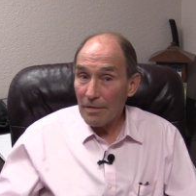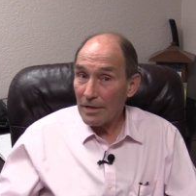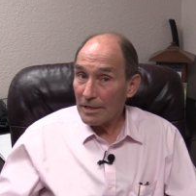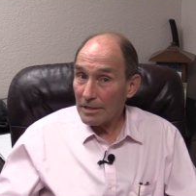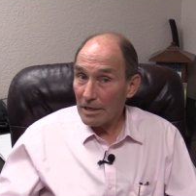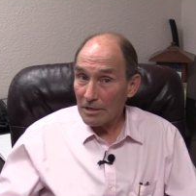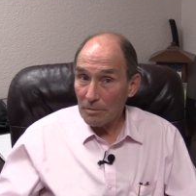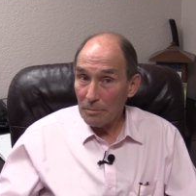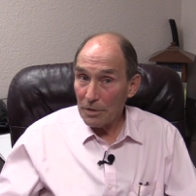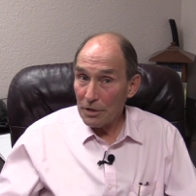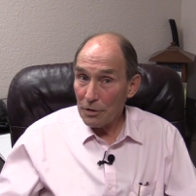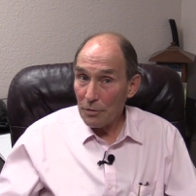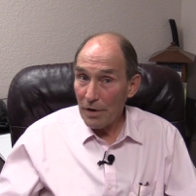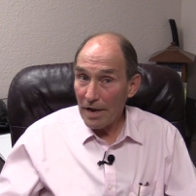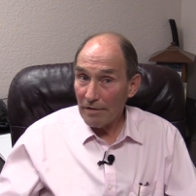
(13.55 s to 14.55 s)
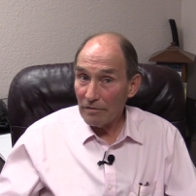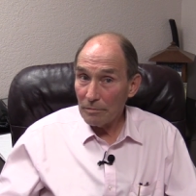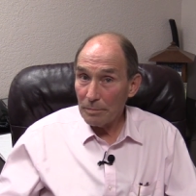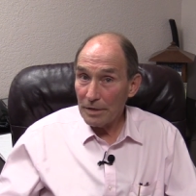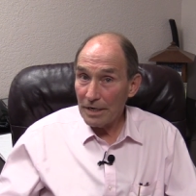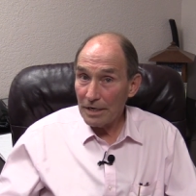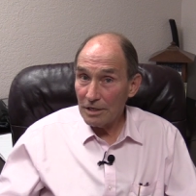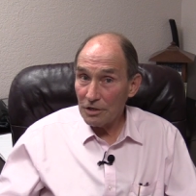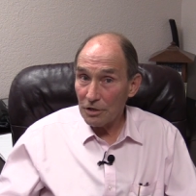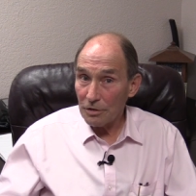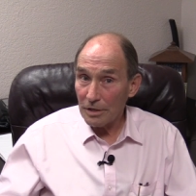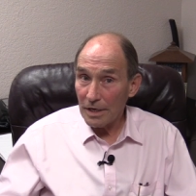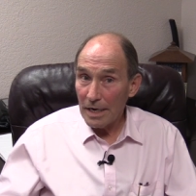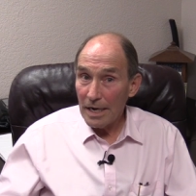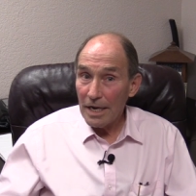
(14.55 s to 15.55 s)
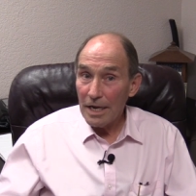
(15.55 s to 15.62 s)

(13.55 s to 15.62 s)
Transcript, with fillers: that doesn't mean you haven't been injured.